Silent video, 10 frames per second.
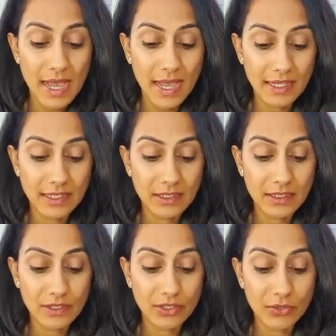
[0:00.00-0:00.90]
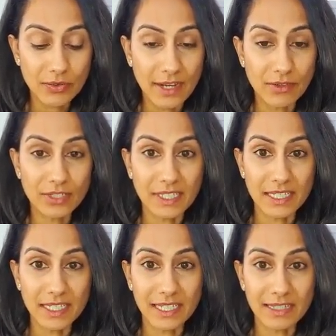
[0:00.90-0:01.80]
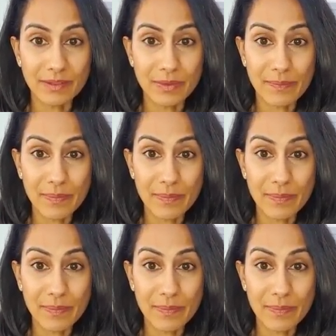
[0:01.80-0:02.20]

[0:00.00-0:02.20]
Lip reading: and grounded in